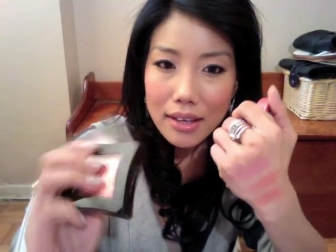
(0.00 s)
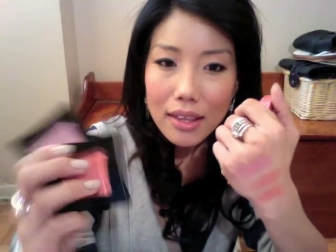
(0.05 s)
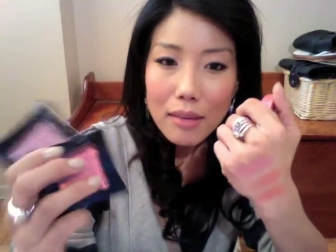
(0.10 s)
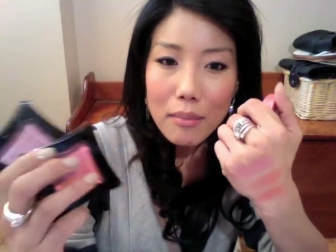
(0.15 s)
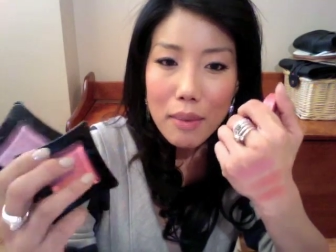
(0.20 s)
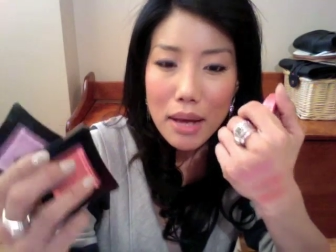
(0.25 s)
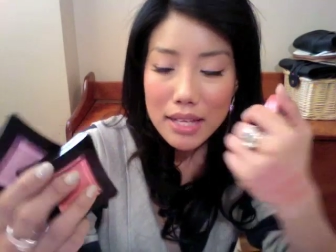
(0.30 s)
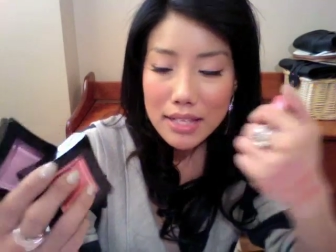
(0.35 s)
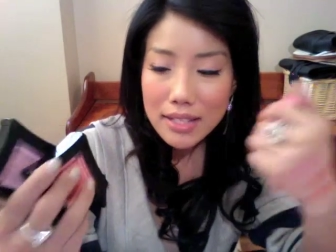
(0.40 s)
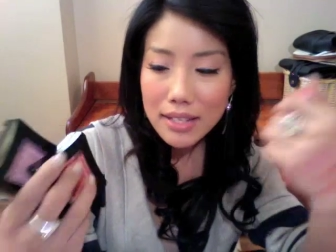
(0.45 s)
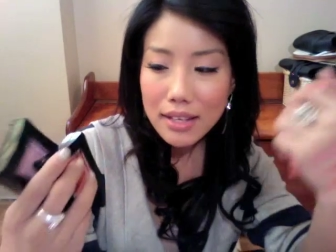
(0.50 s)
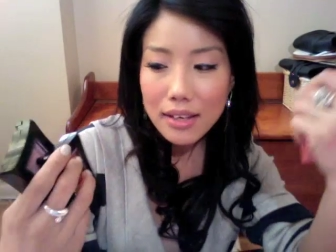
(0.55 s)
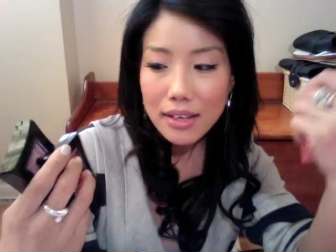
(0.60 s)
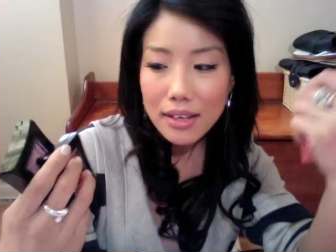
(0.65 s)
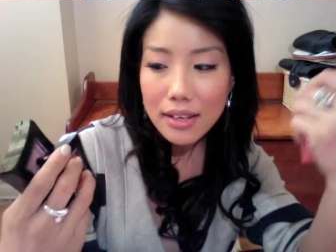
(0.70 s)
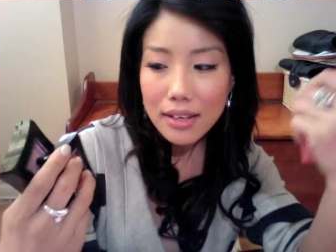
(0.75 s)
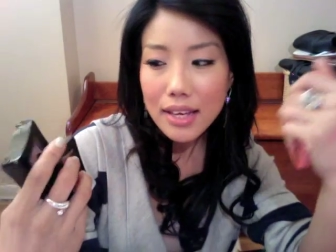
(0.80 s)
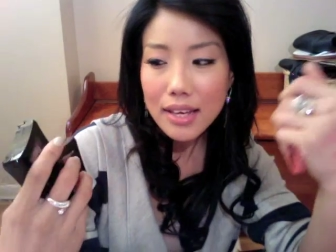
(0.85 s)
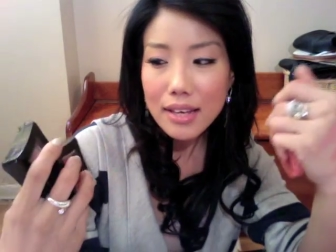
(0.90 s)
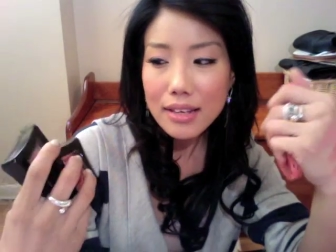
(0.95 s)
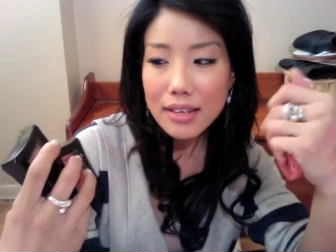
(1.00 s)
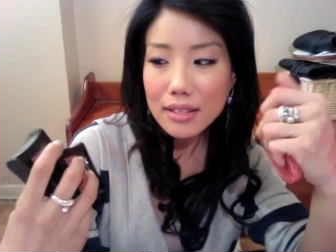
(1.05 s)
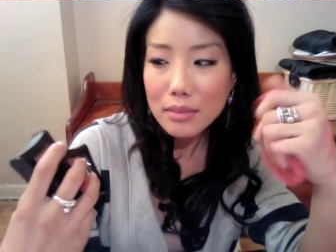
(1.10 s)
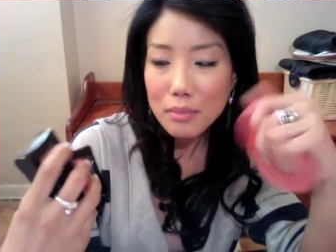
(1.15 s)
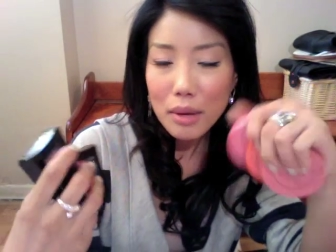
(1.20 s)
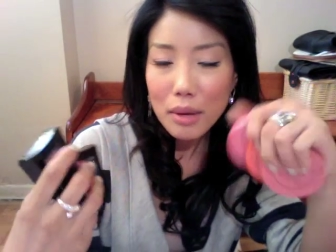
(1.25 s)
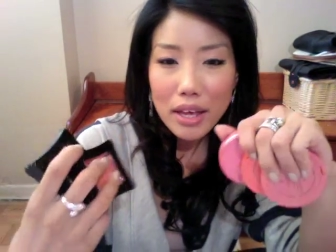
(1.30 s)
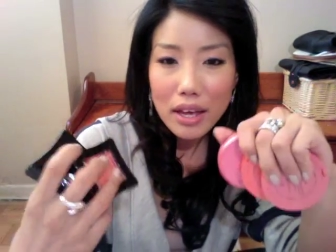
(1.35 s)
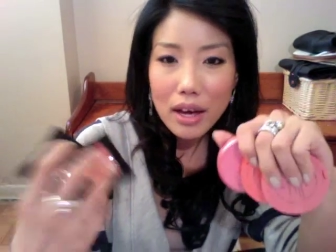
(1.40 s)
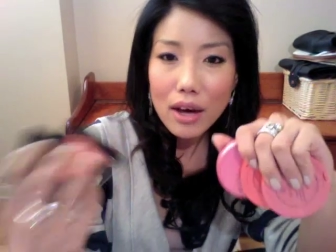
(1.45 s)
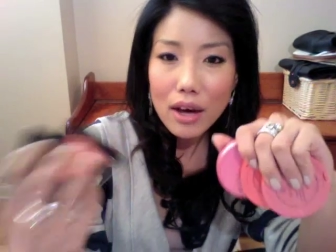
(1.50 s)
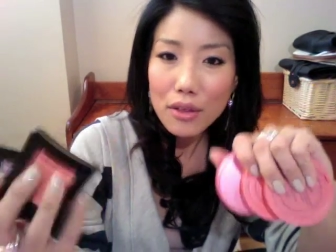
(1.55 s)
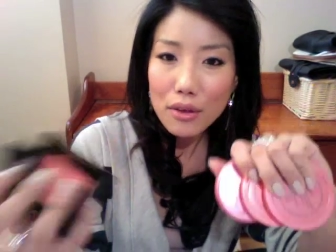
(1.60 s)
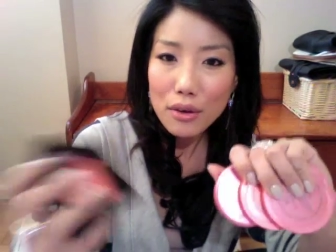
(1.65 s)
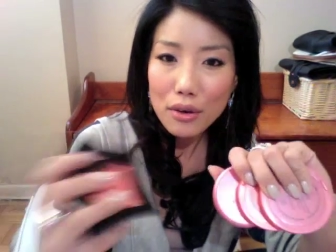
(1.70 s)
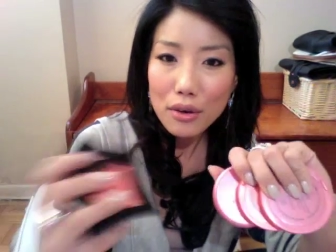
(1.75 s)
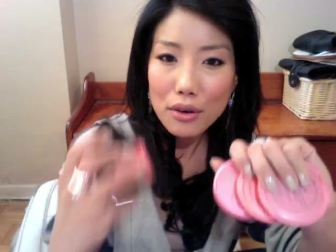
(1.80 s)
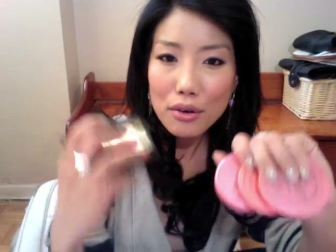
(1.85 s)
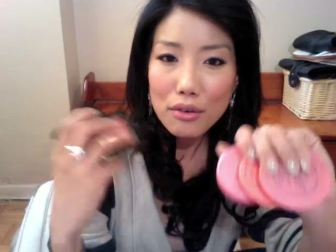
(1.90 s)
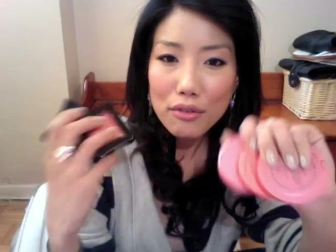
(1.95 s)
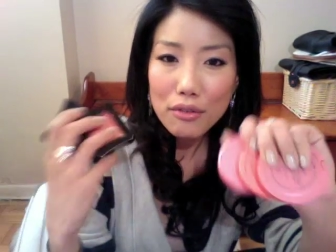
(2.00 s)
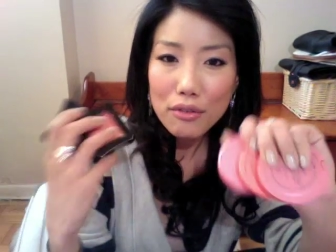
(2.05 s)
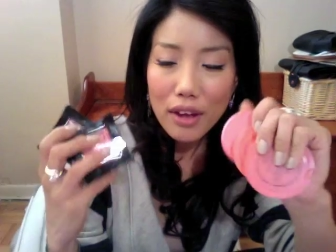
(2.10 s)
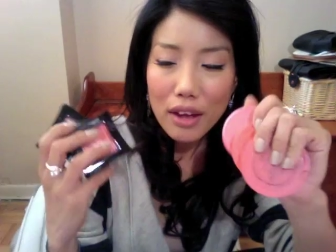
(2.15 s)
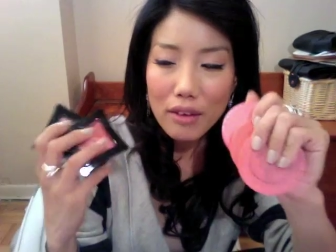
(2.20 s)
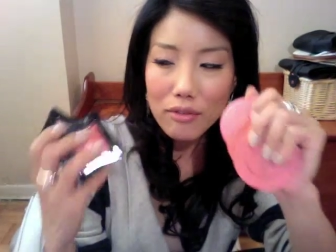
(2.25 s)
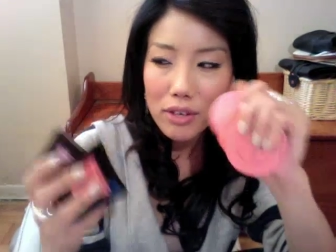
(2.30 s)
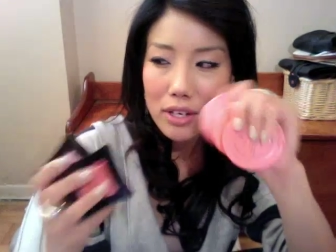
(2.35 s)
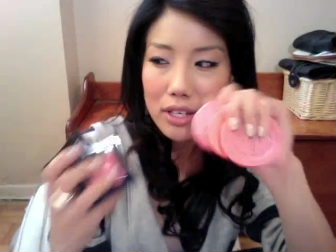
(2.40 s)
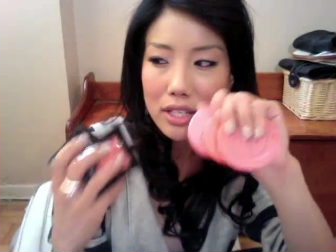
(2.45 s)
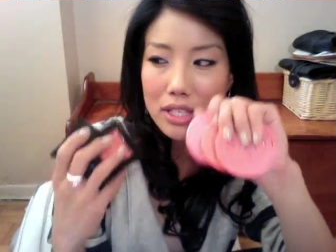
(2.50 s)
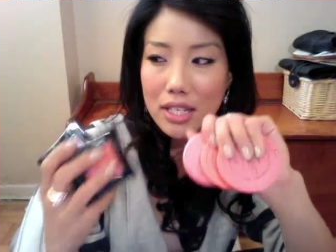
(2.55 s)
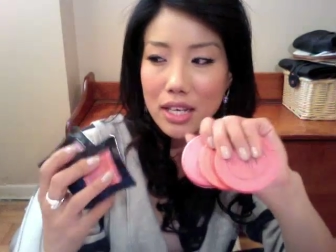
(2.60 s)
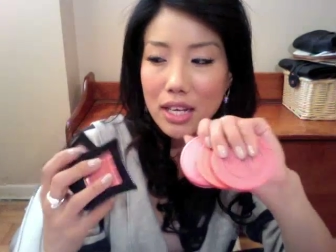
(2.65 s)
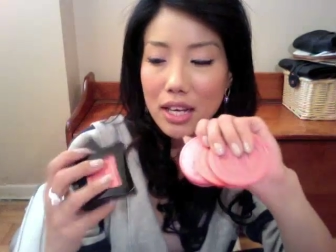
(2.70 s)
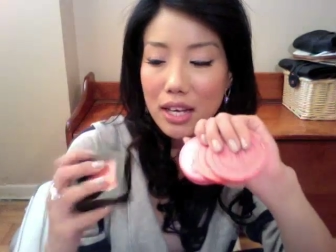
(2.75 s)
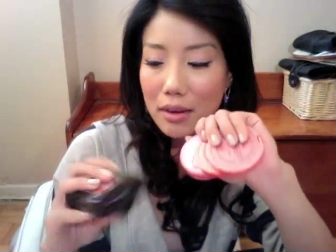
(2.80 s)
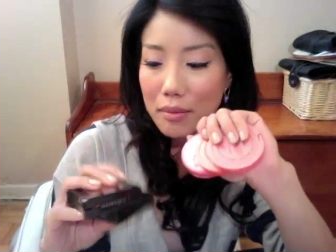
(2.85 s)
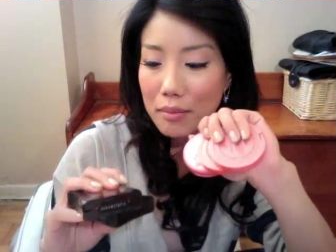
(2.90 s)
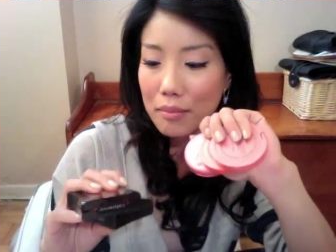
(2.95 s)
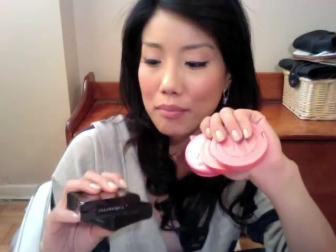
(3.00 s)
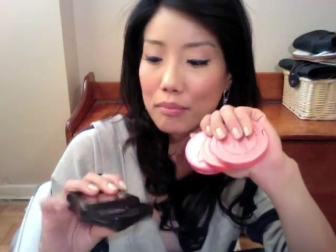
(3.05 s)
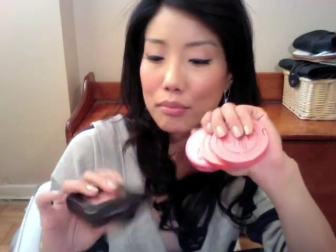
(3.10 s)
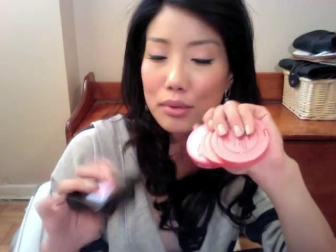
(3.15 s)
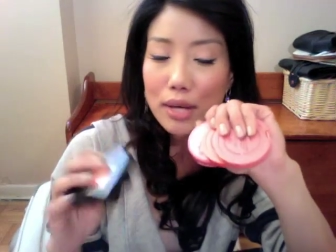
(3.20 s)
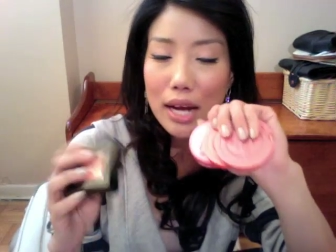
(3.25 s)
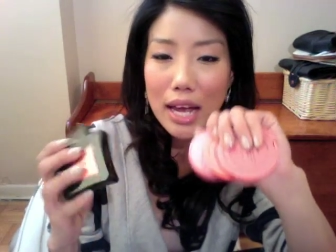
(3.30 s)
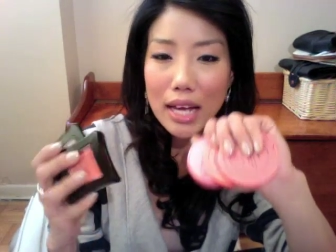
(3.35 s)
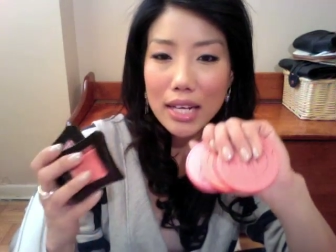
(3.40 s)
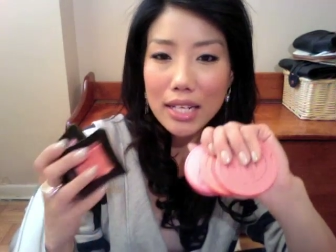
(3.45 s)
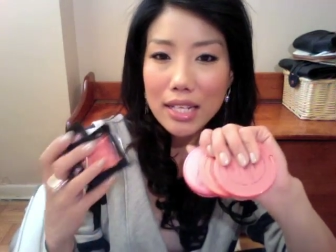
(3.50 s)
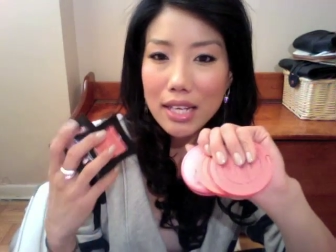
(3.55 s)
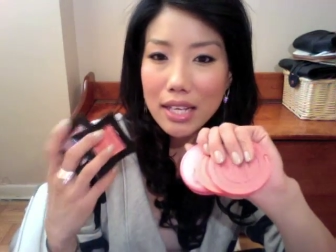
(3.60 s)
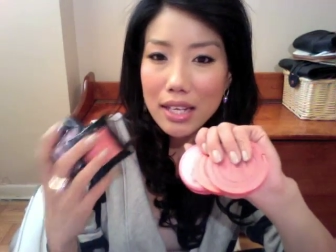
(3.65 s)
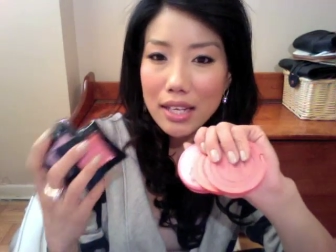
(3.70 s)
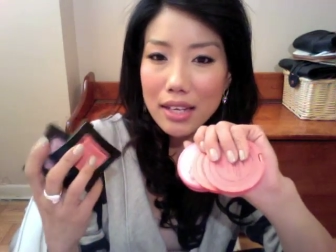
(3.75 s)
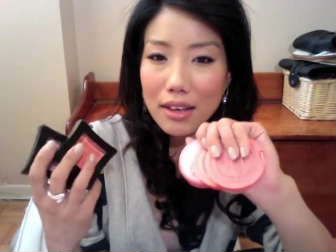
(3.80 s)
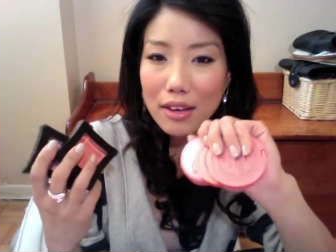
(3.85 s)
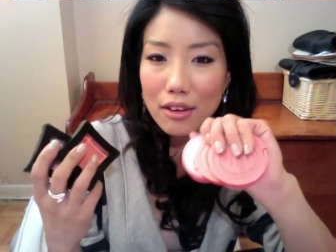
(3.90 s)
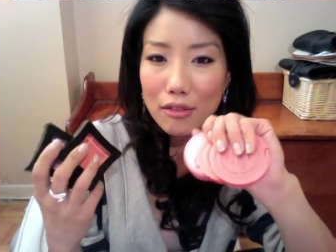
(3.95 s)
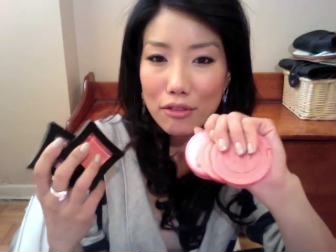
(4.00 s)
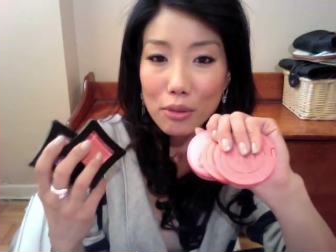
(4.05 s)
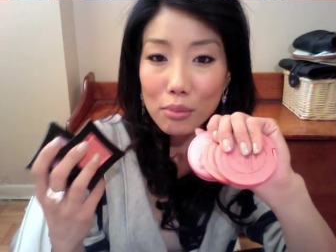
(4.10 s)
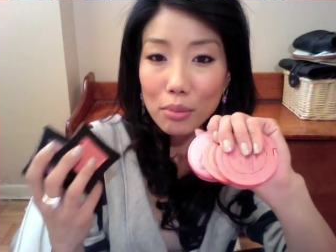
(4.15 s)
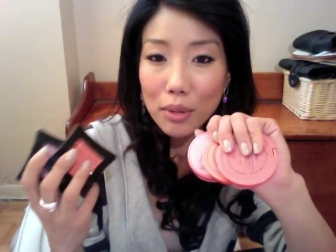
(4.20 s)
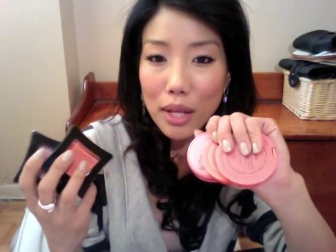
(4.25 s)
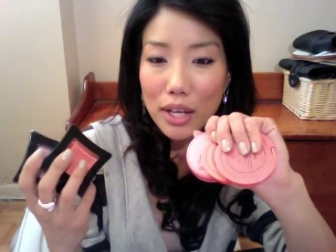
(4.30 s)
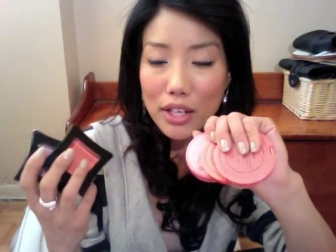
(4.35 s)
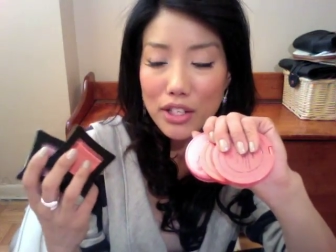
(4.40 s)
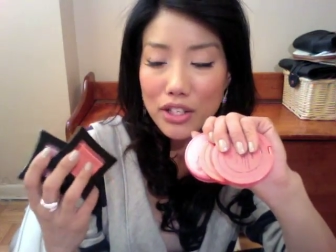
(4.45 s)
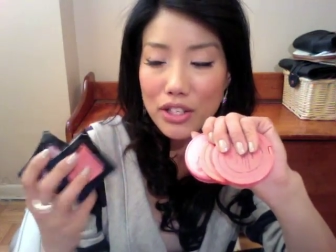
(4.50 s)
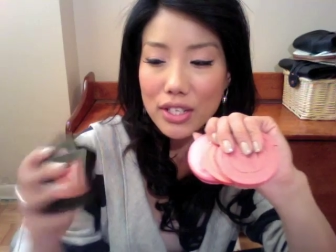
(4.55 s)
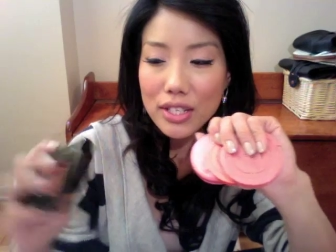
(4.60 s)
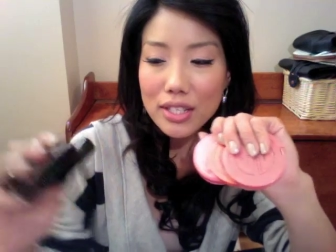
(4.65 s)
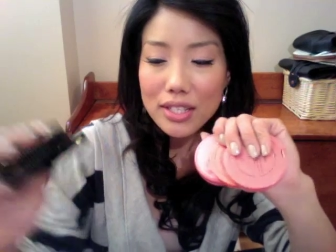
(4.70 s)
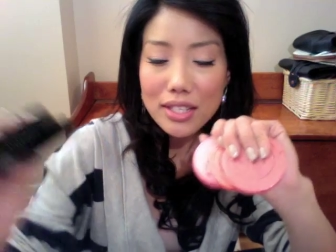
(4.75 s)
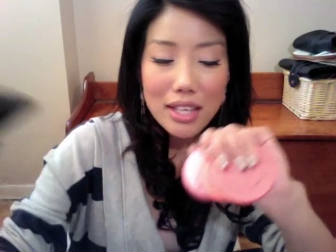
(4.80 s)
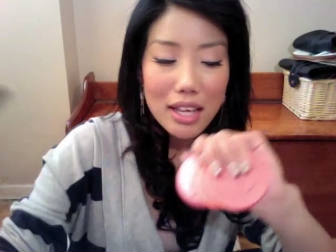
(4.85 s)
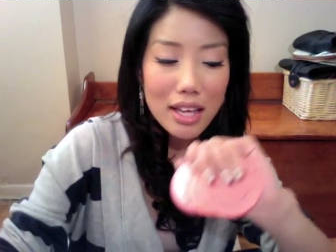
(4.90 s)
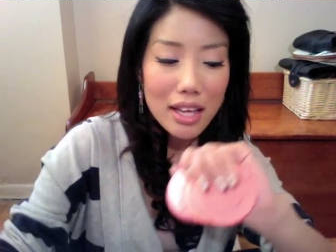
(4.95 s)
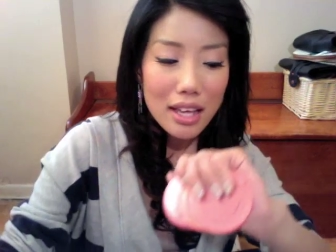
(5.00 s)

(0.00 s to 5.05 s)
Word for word: Illamasqua is my other favorite uh, brand for blushes.